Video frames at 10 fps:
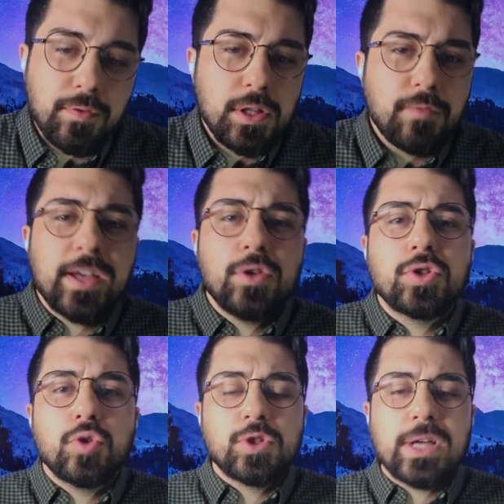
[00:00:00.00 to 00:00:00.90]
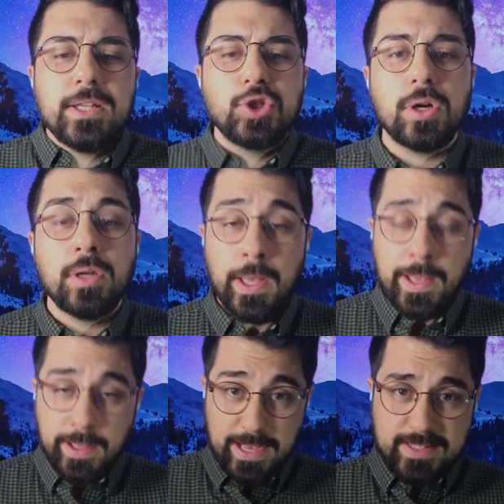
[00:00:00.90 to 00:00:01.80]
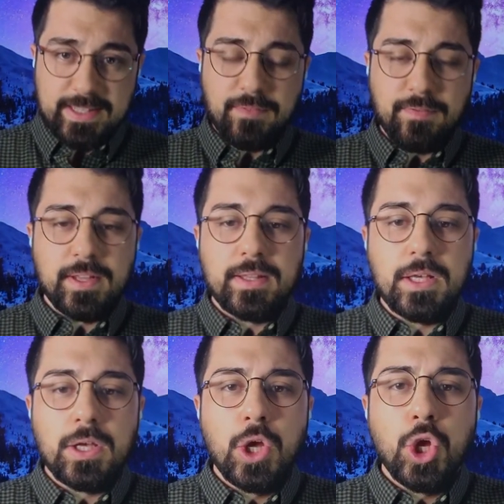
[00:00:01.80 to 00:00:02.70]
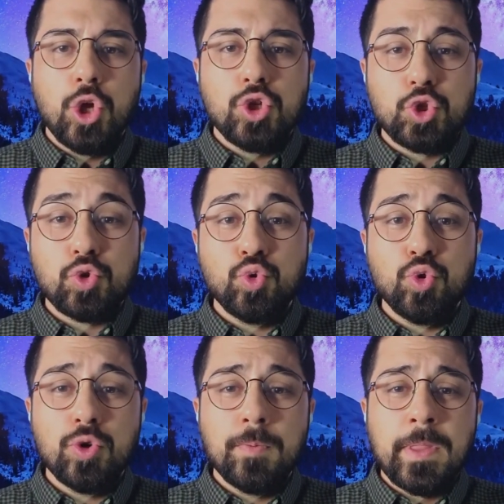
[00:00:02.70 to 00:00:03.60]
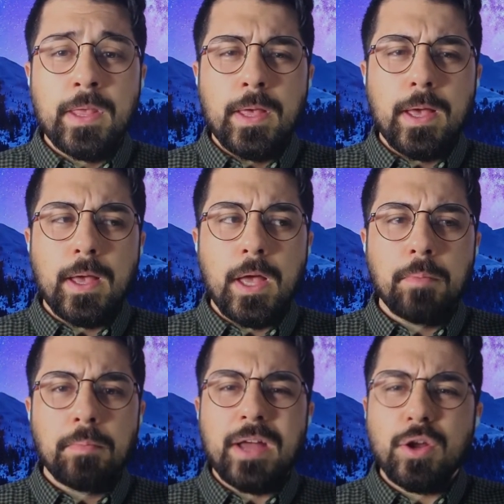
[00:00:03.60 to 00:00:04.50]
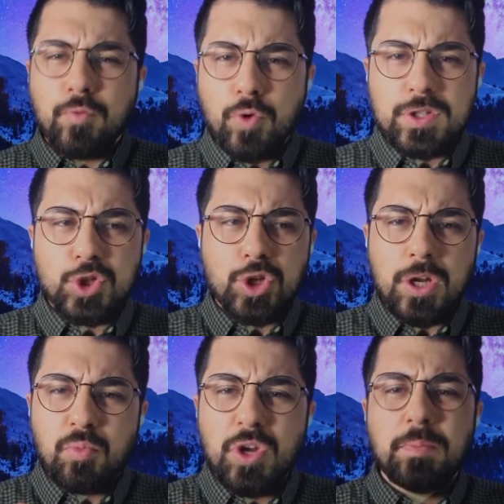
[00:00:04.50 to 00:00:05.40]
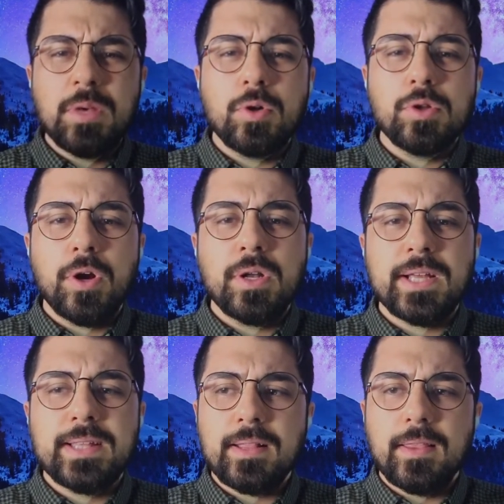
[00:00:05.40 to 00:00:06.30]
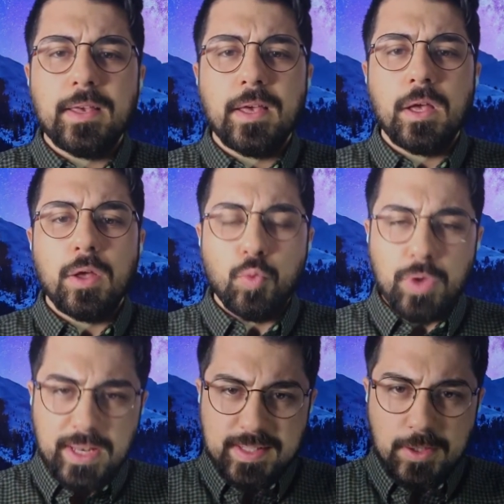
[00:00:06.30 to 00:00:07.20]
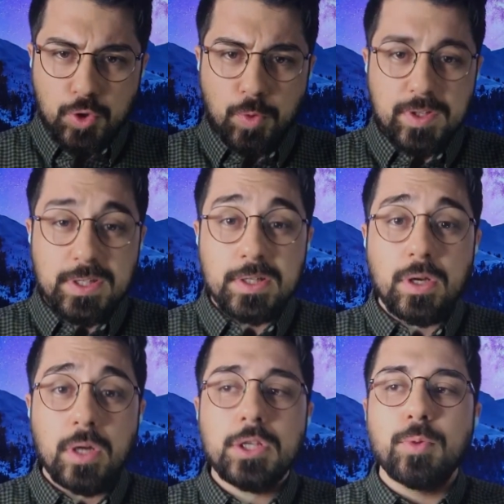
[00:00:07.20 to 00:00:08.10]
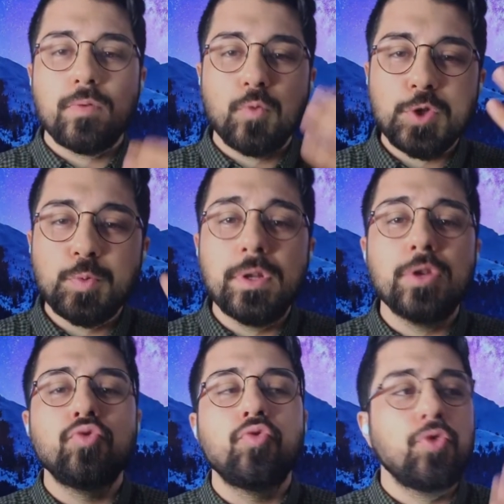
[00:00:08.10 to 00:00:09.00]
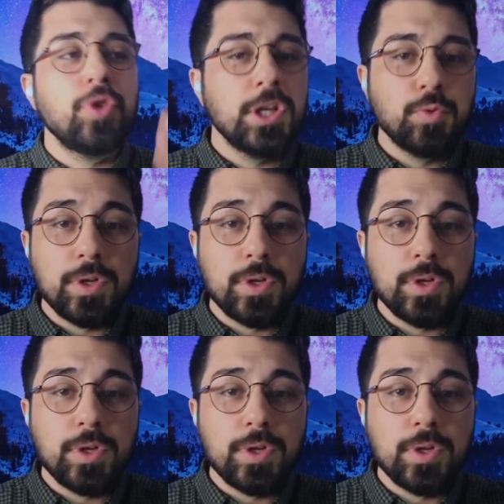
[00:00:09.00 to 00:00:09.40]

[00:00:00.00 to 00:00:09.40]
Thank you so much, Ali John. That's definitely true. And of course, inshallah, many people are like that. We listen to what's inside us, but of course, we need to read.